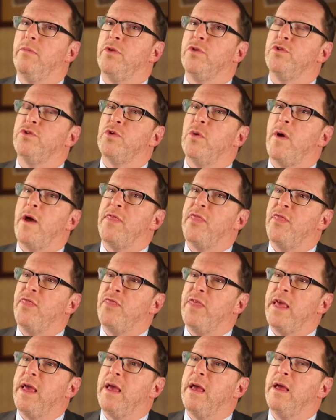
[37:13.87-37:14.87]
So I
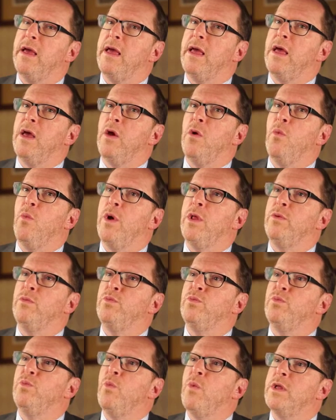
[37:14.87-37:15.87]
think
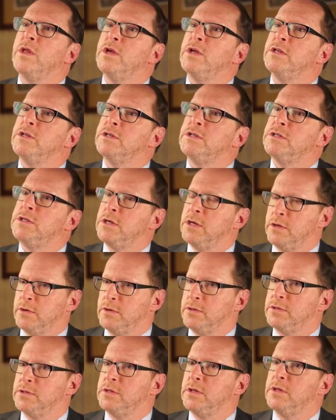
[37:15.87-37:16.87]
when one
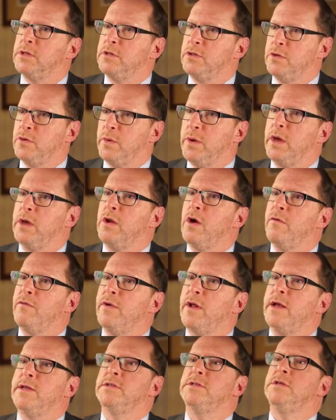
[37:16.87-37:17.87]
considers doing an
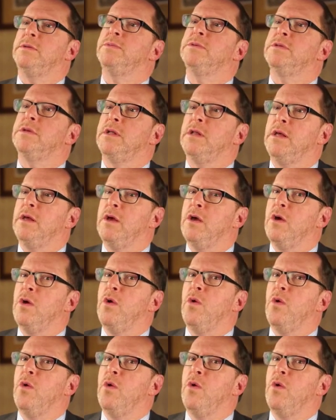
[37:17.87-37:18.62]
overnight sleep study,